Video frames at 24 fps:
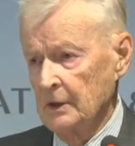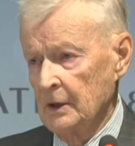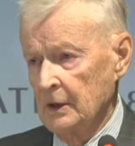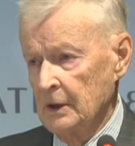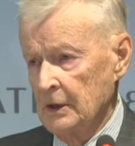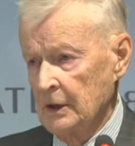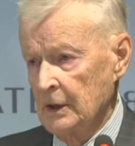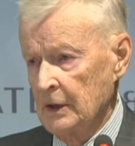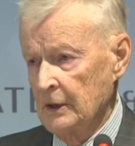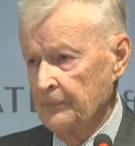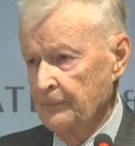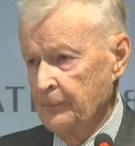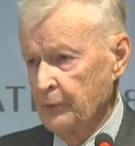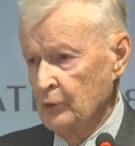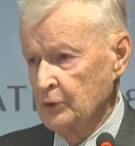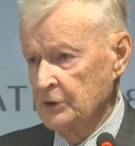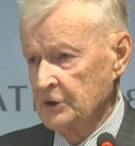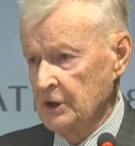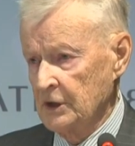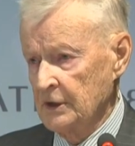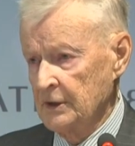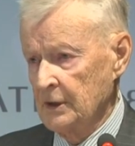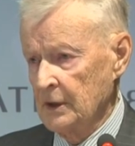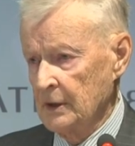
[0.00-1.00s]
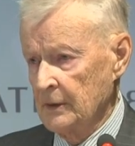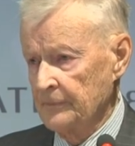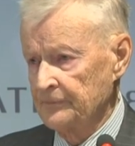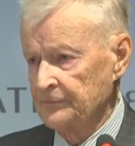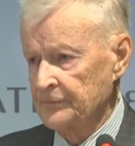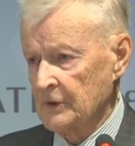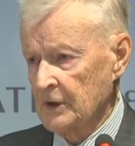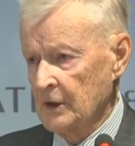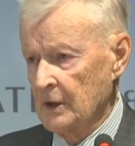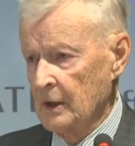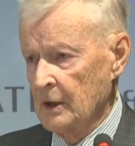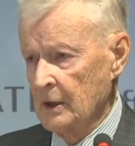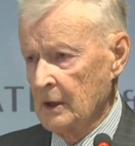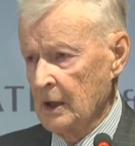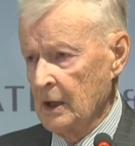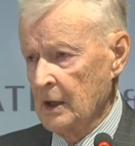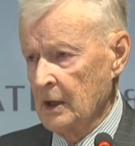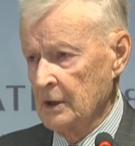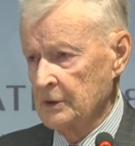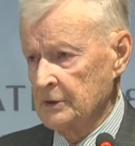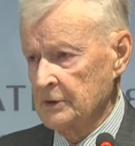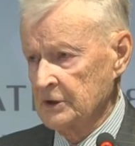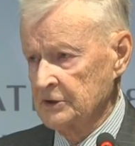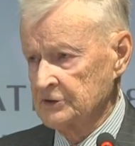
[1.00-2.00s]
uh, Putin
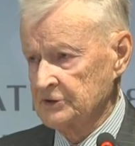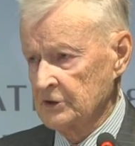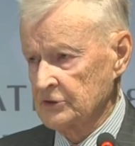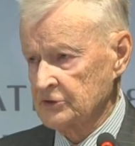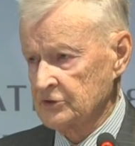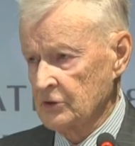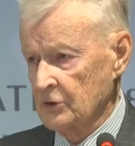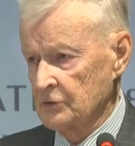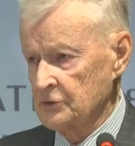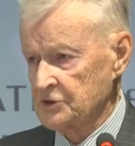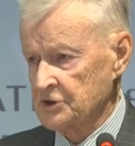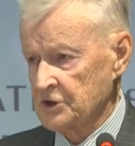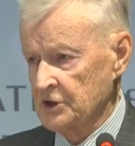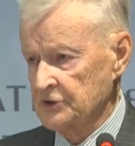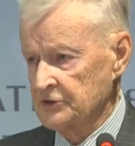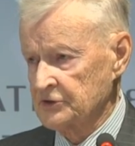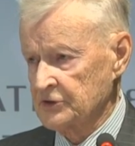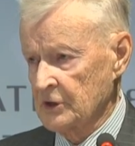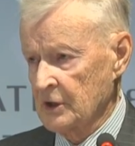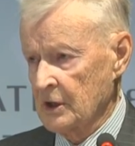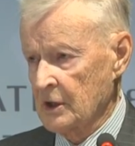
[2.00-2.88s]
and his associates